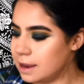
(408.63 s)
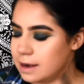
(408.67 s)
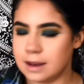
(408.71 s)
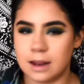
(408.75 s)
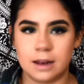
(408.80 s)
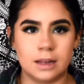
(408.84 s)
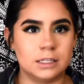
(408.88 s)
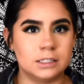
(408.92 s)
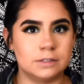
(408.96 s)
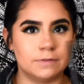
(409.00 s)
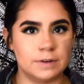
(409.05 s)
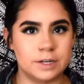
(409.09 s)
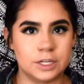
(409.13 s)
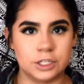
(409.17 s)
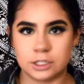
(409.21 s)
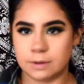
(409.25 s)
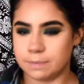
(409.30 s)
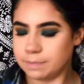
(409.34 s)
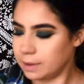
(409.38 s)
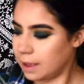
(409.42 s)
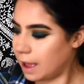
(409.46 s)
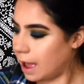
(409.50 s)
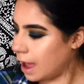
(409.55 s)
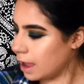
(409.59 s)
Now let's finish
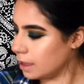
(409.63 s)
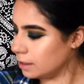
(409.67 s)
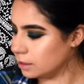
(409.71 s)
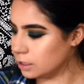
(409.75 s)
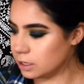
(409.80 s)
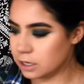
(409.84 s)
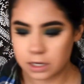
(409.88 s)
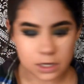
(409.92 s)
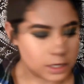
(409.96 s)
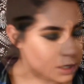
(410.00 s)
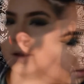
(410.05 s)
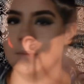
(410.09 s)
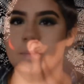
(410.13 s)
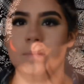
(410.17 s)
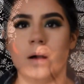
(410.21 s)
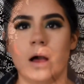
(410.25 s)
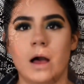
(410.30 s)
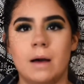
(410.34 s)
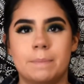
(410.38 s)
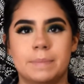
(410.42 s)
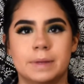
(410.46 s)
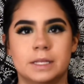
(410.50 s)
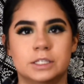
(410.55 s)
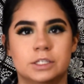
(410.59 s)
up the eye look. I'm gonna
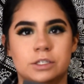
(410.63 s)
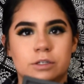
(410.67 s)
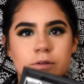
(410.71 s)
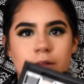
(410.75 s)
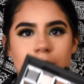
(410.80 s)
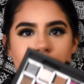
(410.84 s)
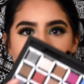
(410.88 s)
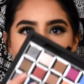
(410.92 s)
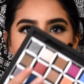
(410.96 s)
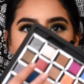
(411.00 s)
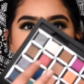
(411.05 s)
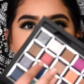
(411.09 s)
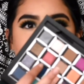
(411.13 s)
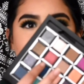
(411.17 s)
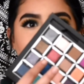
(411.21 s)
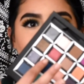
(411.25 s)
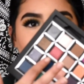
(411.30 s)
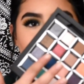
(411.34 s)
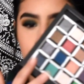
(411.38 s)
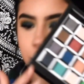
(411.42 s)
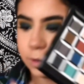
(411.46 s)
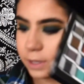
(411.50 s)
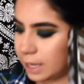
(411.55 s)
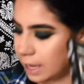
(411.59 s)
pop into that
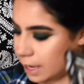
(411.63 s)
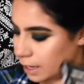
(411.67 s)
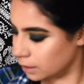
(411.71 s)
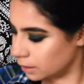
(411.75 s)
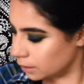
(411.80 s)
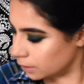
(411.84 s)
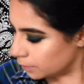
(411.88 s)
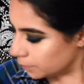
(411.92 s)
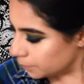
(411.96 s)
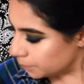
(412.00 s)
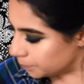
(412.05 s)
blue again.